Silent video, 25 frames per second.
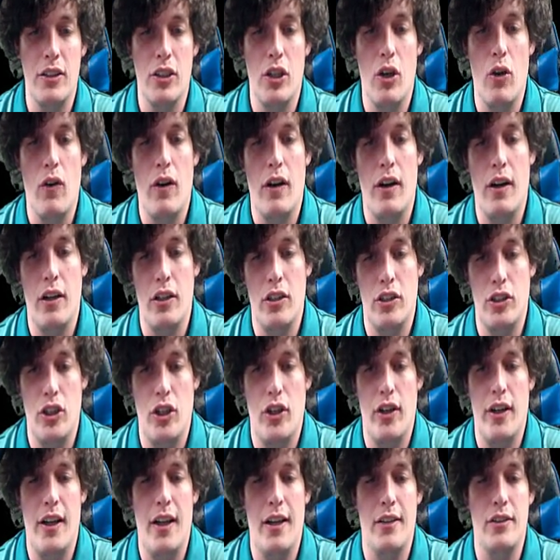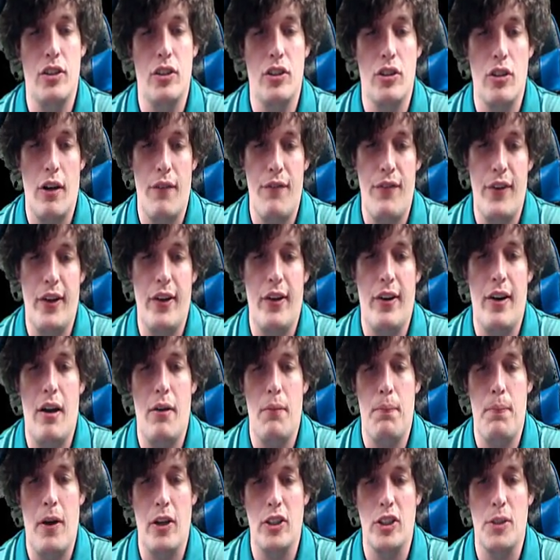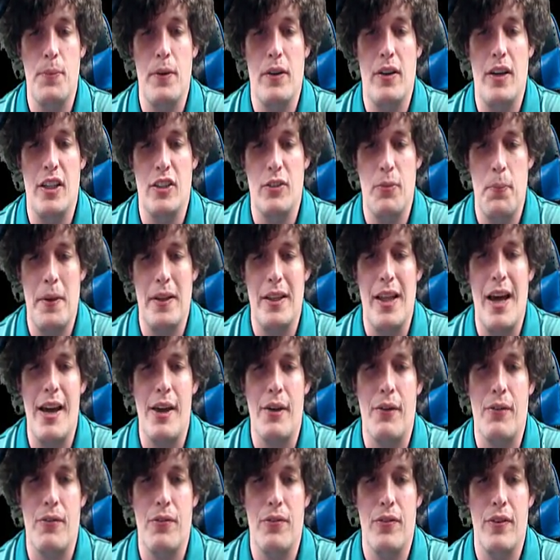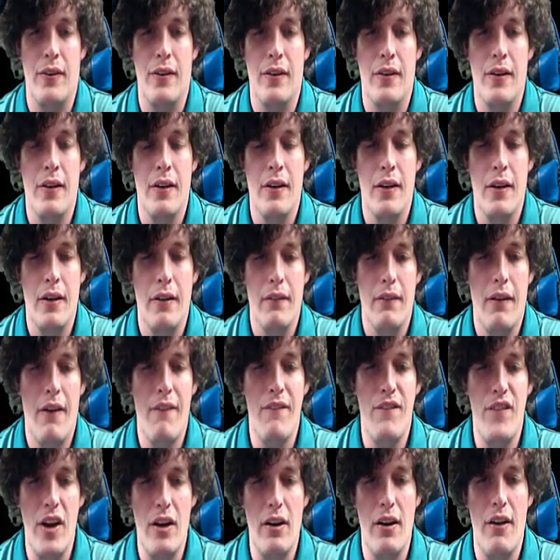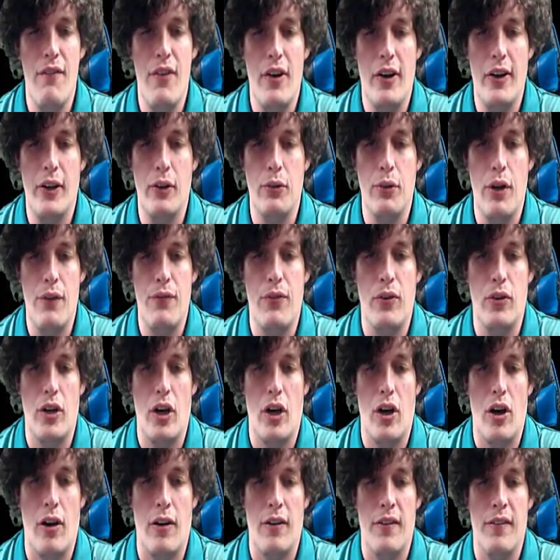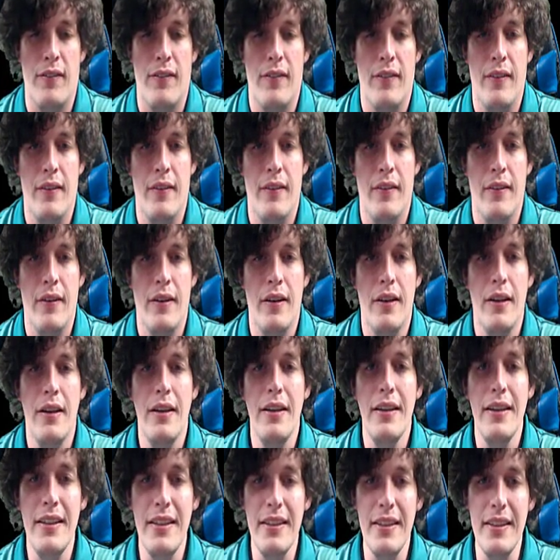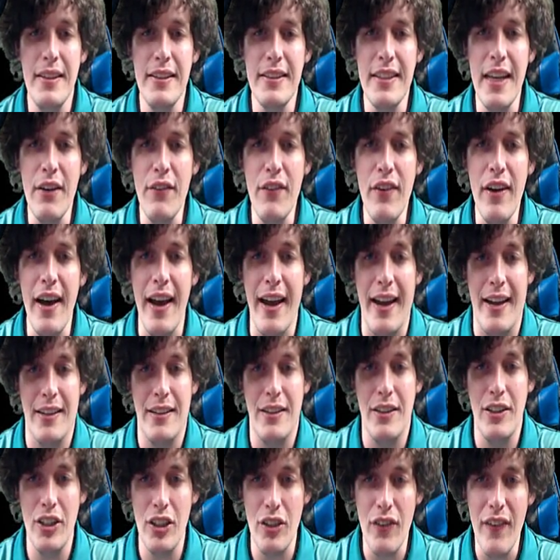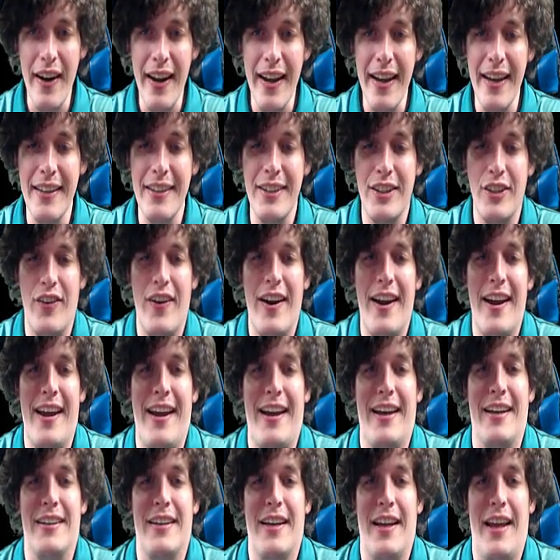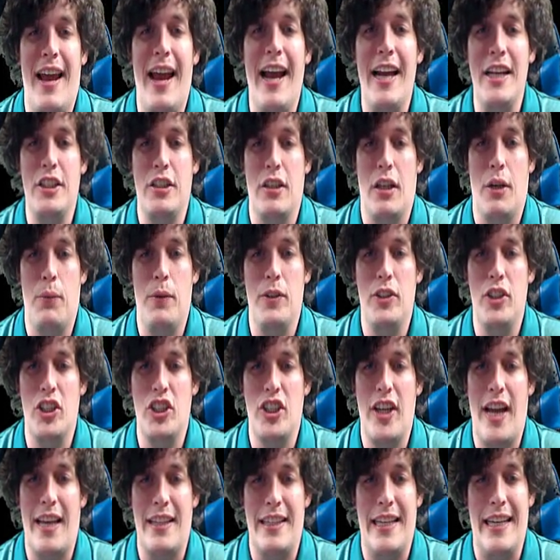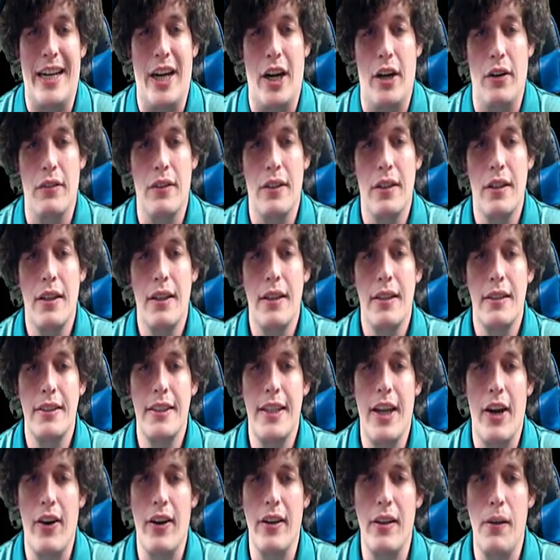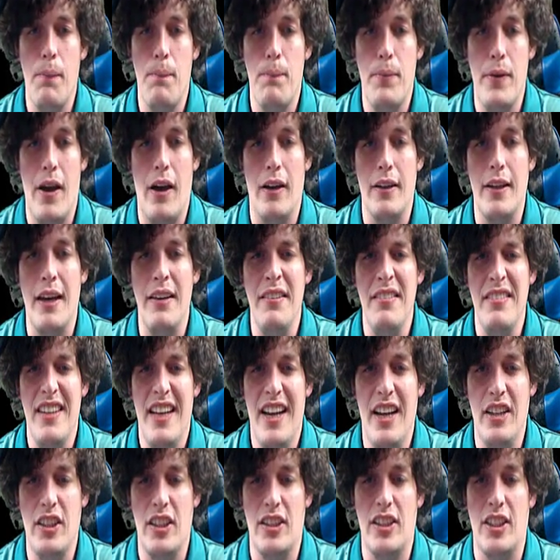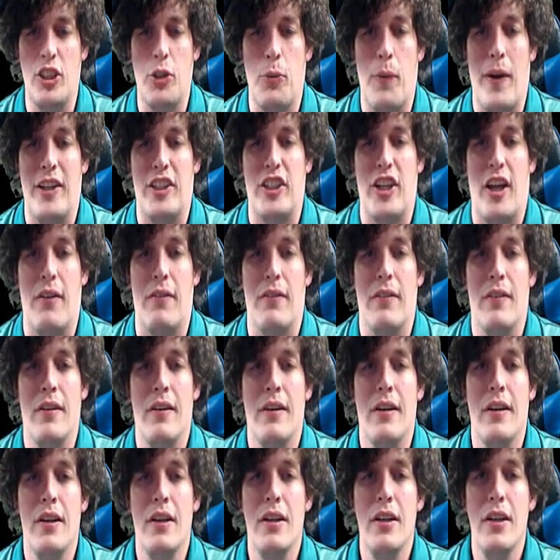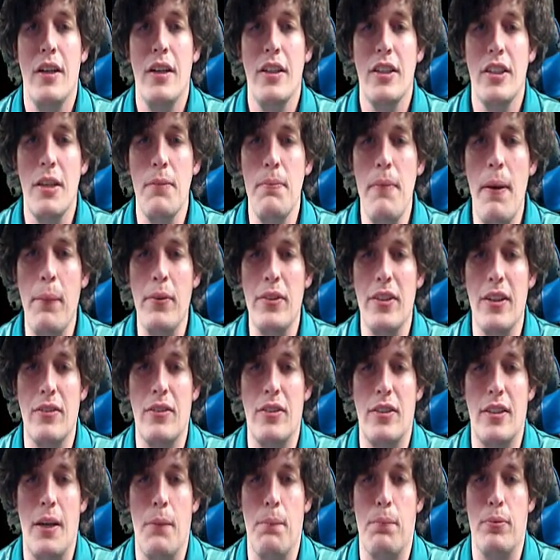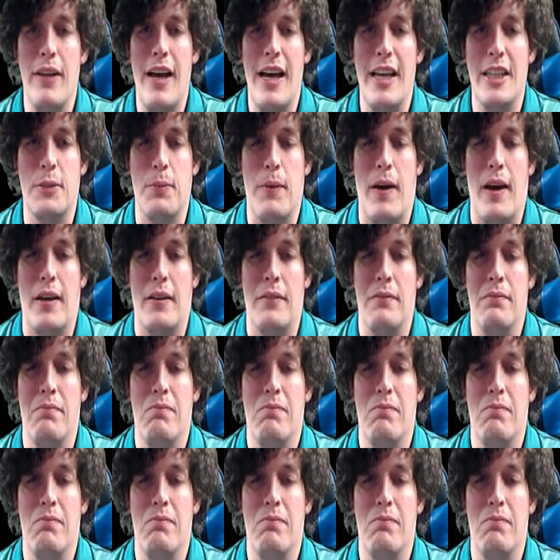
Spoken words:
to go on a journey and start figuring out possibilities for my life. I'm very, very grateful to her. Is that right? Grand! Actually, we should chat later. Derek, Bianca, here's the situation. Some members of Team Plasma,